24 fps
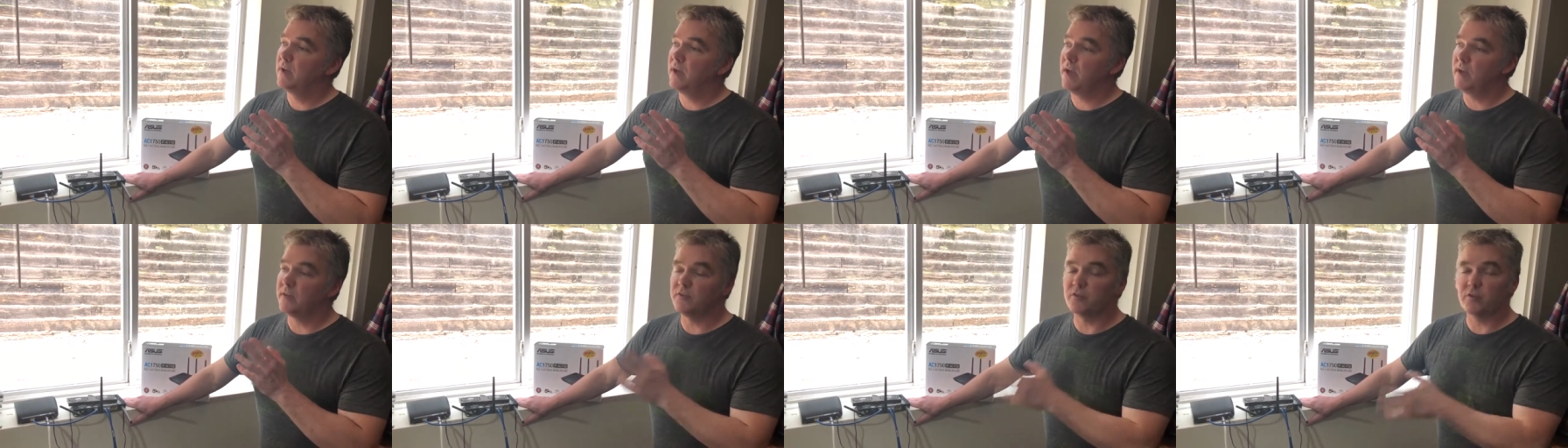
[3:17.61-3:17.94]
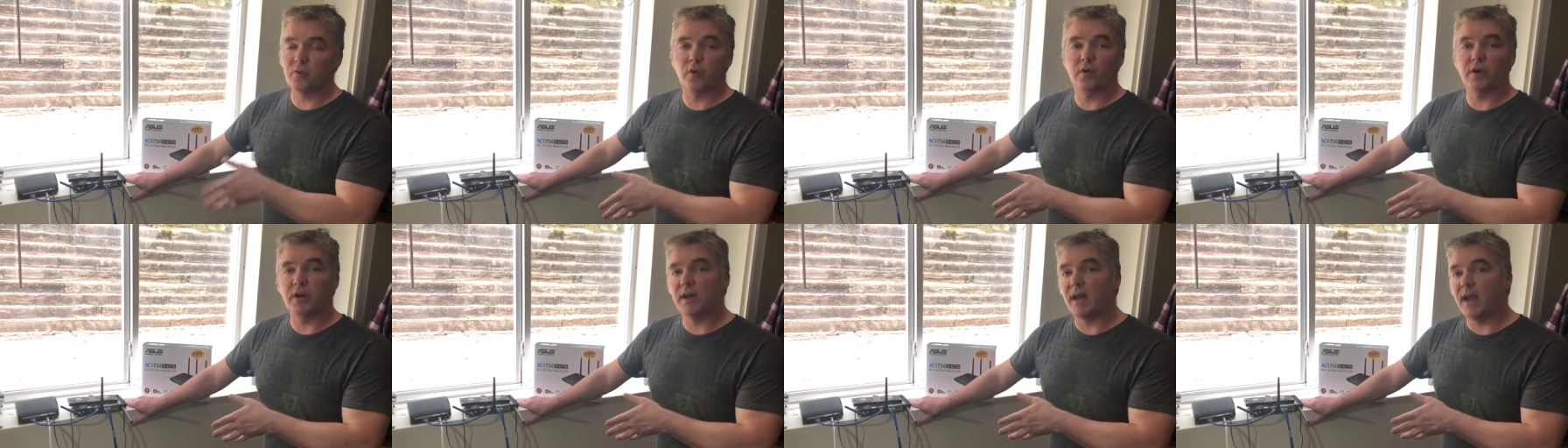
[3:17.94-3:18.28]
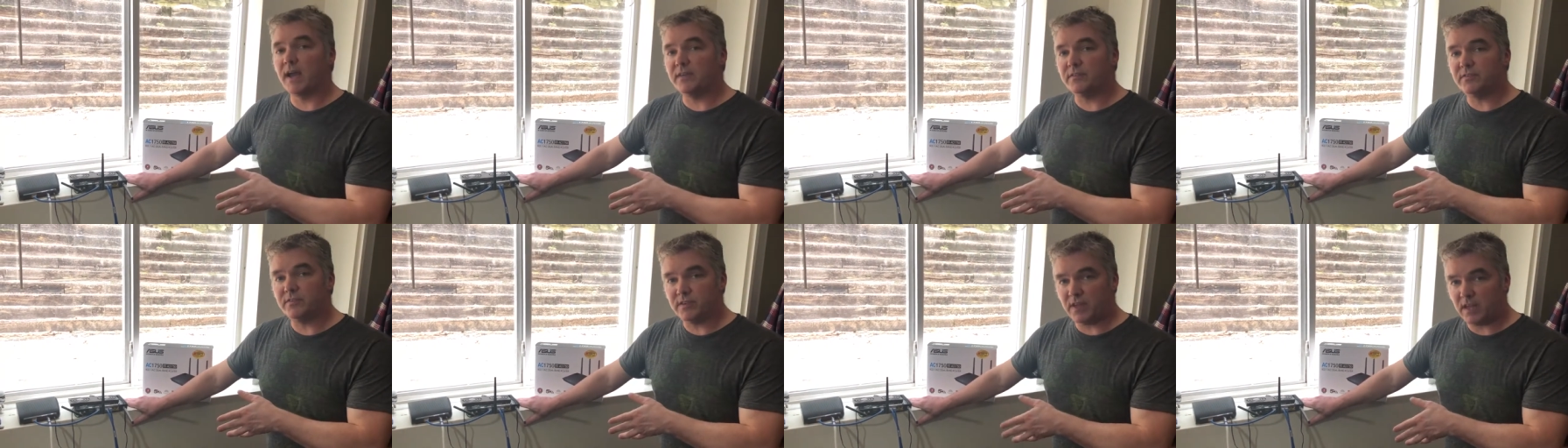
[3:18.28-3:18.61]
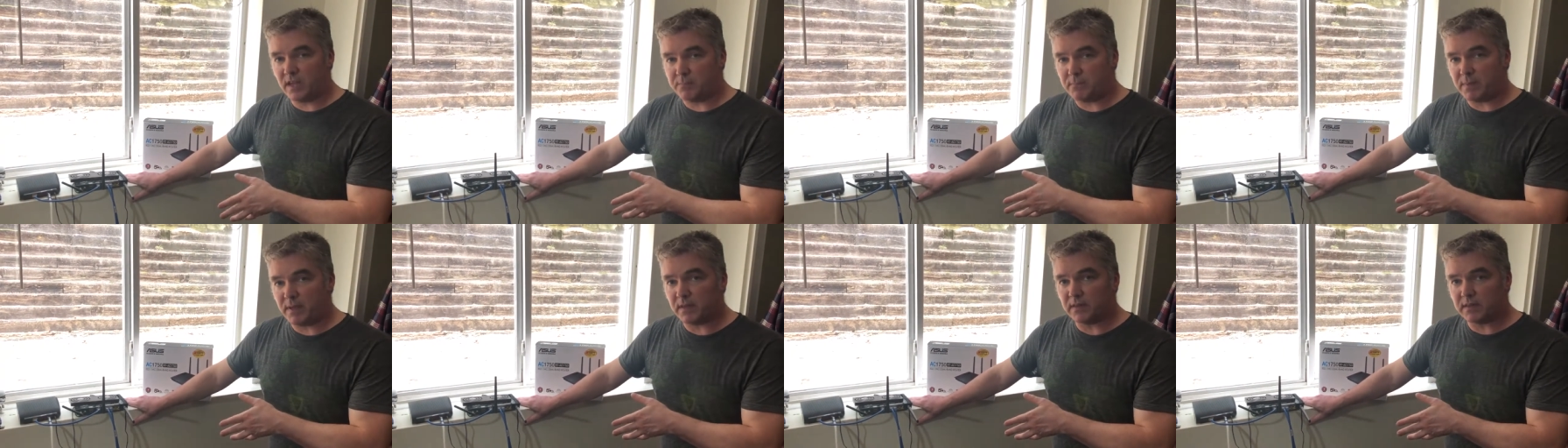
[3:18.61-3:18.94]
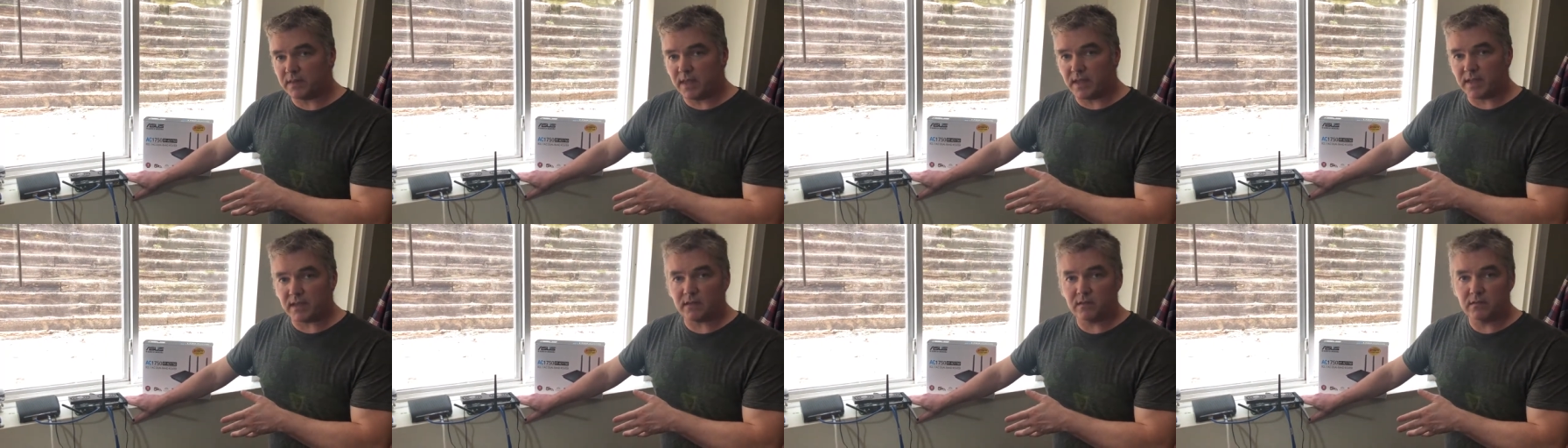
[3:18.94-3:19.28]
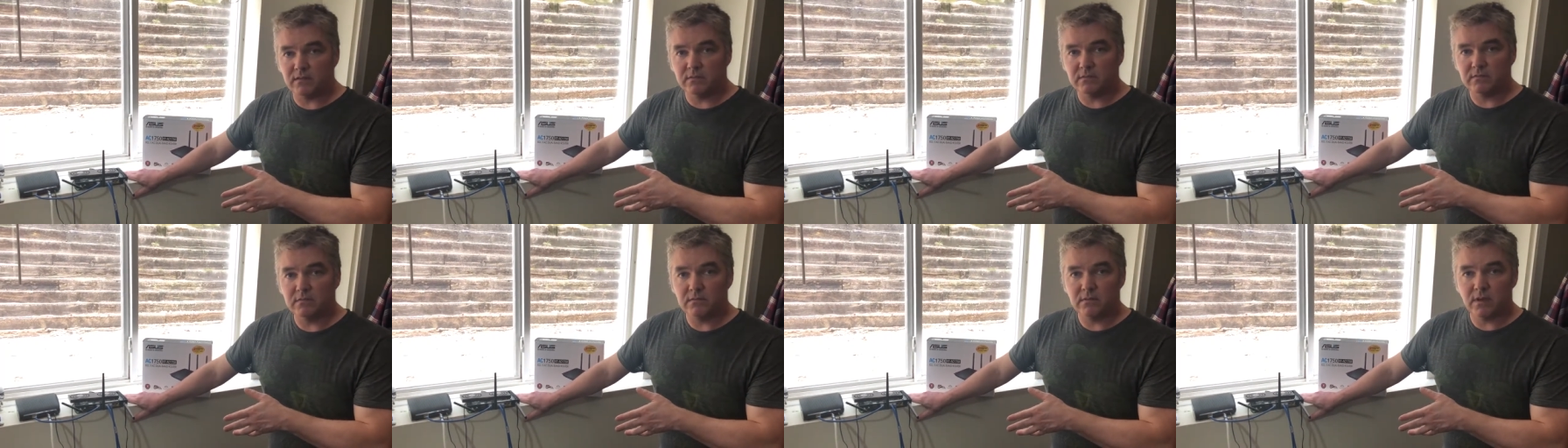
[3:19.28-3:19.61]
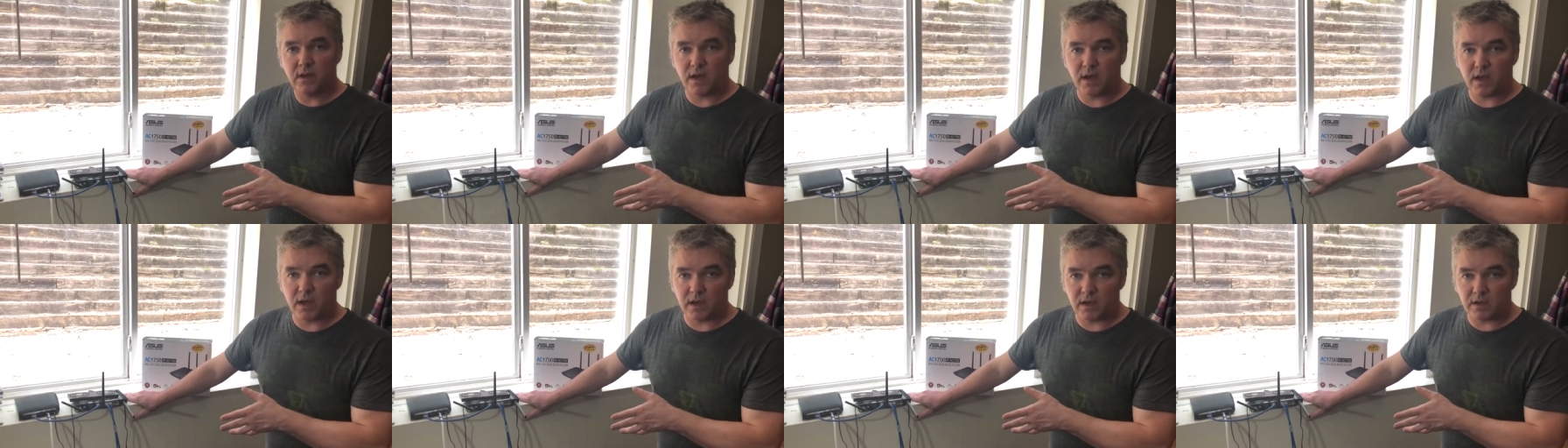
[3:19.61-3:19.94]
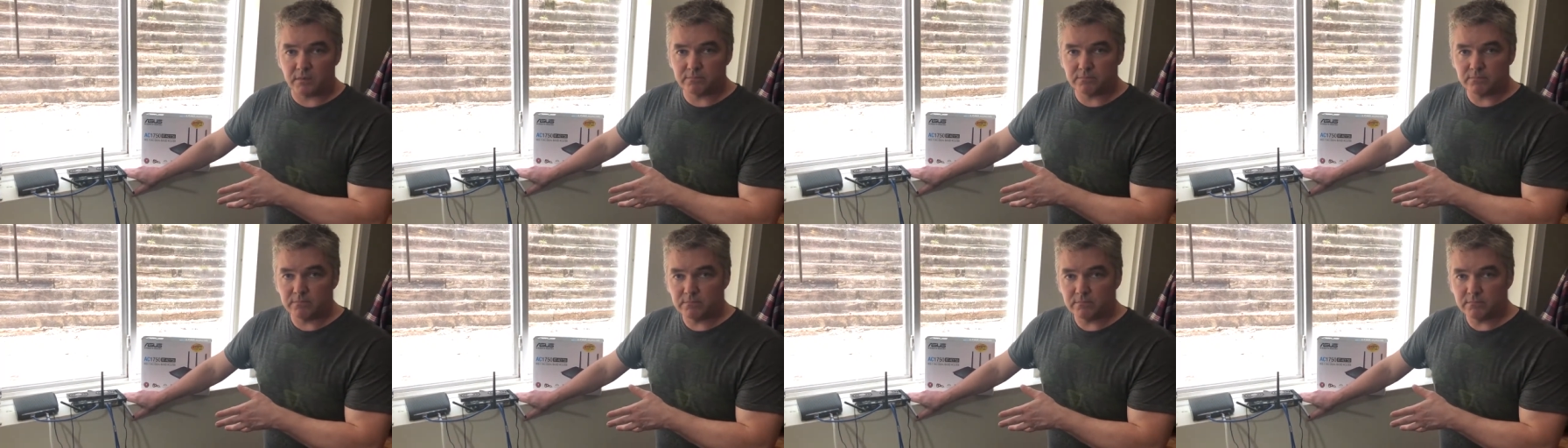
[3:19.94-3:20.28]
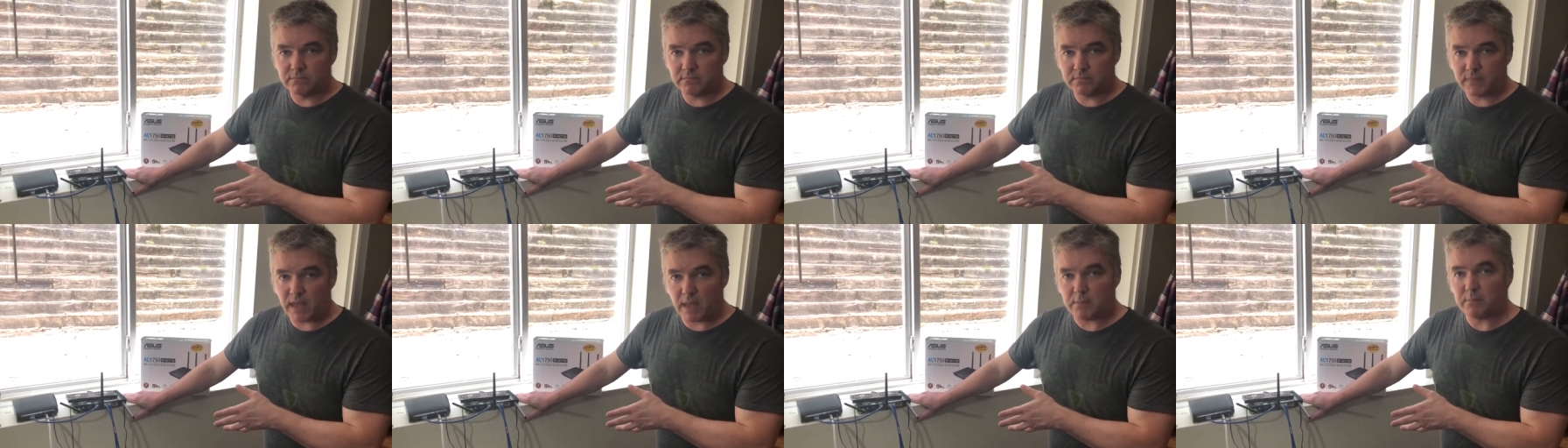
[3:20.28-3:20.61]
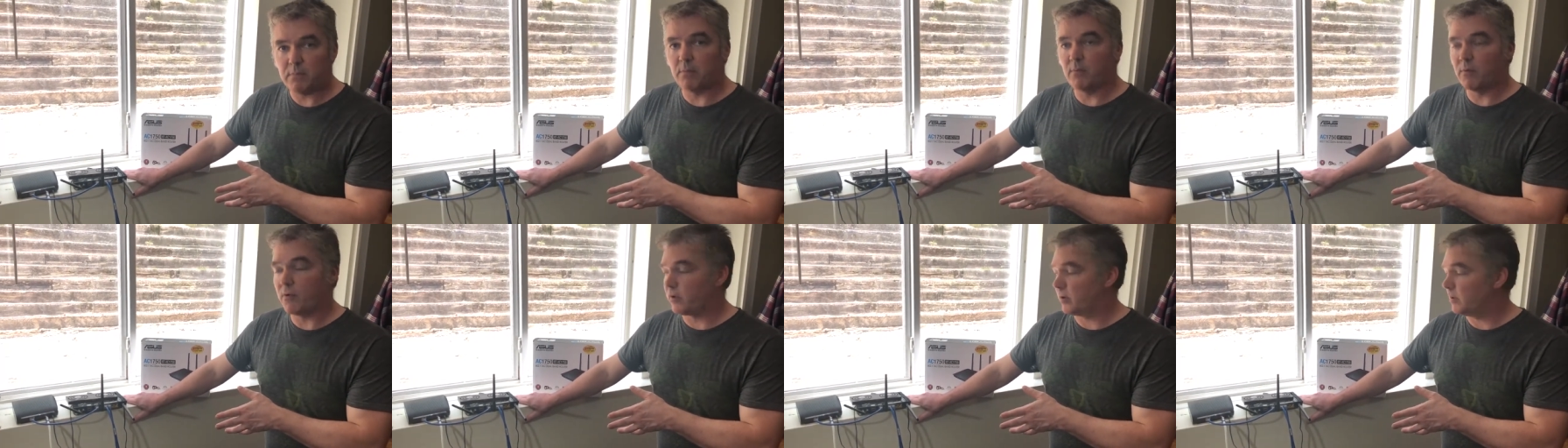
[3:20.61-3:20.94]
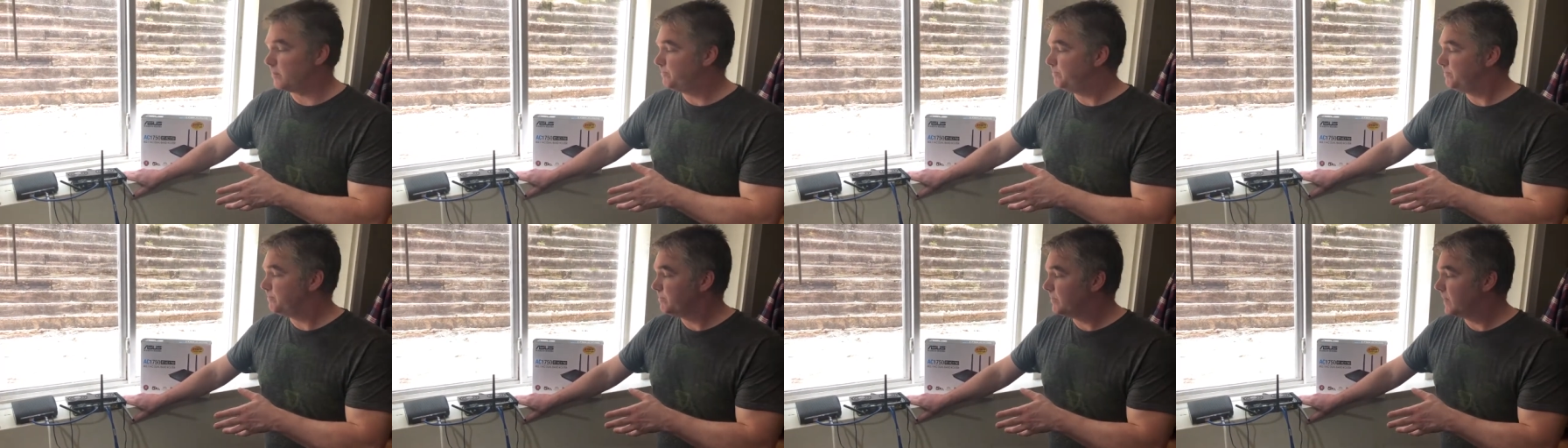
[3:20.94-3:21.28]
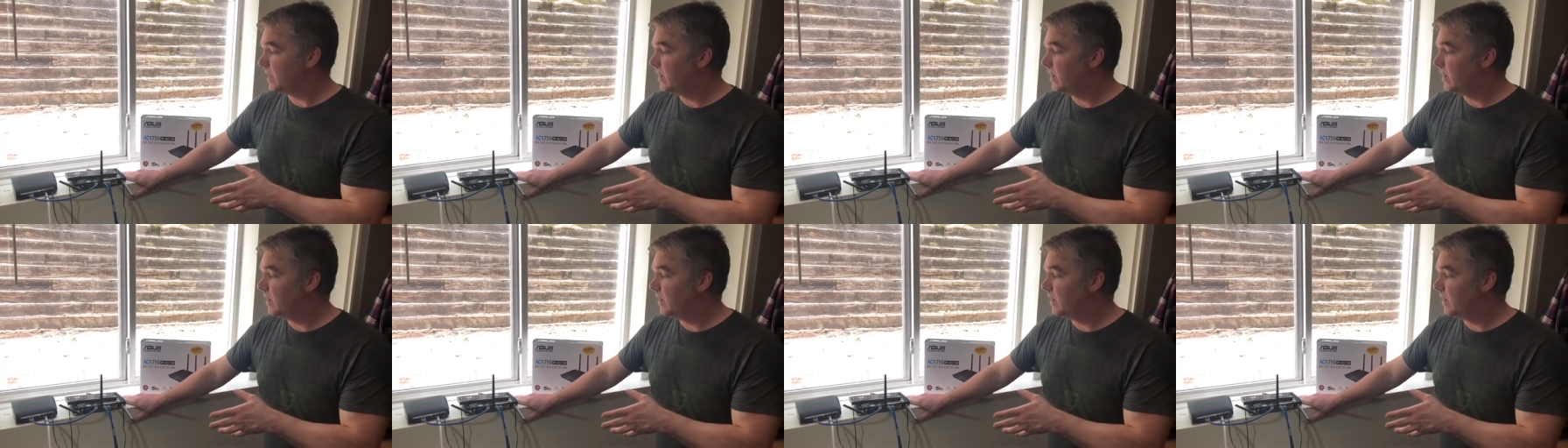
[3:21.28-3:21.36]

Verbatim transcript: and scored a nice TP-Link um, cable modem.